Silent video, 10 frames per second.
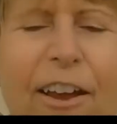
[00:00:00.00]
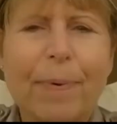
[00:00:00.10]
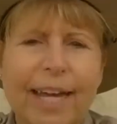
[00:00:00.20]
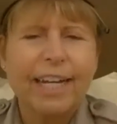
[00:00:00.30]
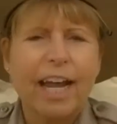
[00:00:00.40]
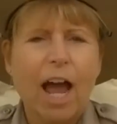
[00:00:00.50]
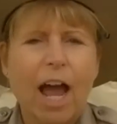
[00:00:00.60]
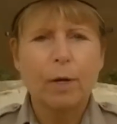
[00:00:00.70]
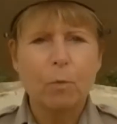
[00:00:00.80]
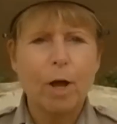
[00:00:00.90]

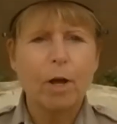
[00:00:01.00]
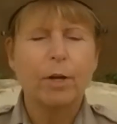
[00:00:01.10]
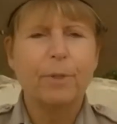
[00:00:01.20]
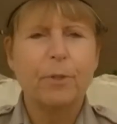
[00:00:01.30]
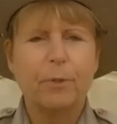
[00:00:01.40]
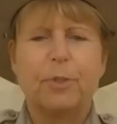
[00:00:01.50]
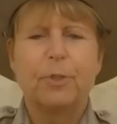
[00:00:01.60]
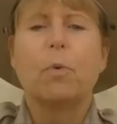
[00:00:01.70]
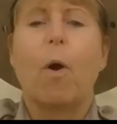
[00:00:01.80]
everybody. I want to welcome you